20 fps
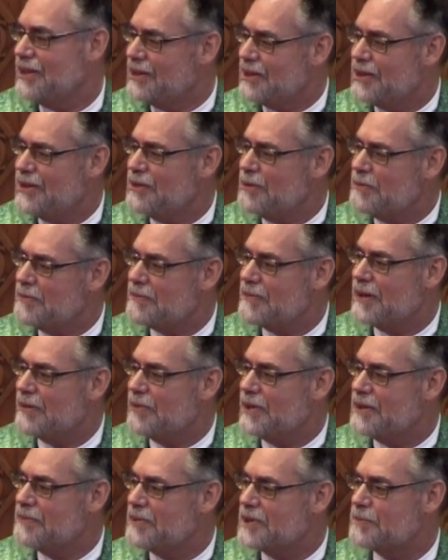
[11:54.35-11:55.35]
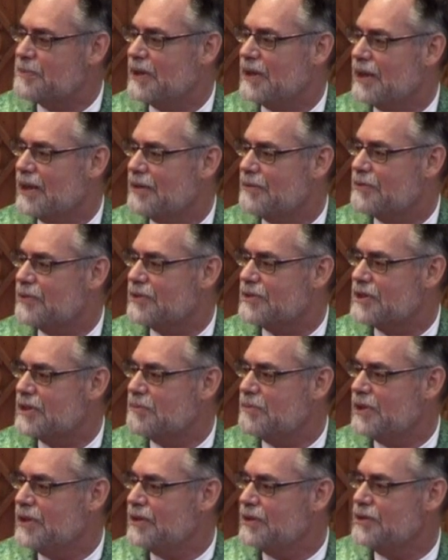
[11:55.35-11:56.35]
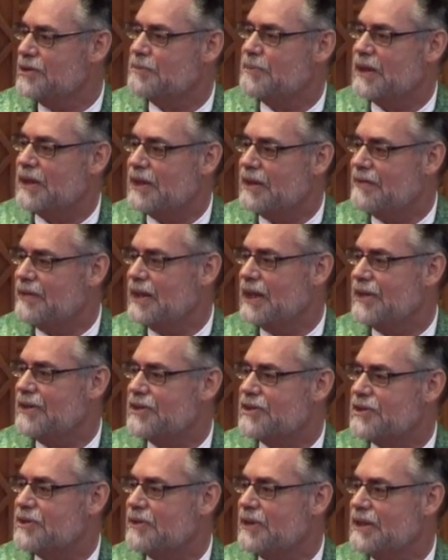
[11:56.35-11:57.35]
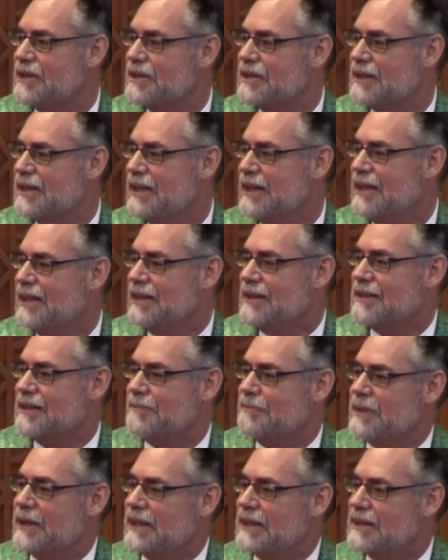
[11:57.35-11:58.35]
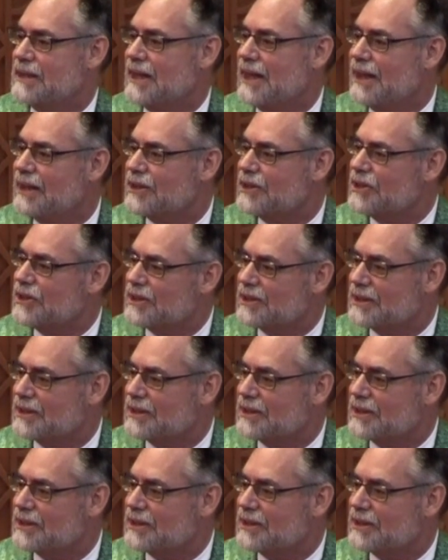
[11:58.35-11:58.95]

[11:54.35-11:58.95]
You know what it must be like for someone who's been living on the streets to be touched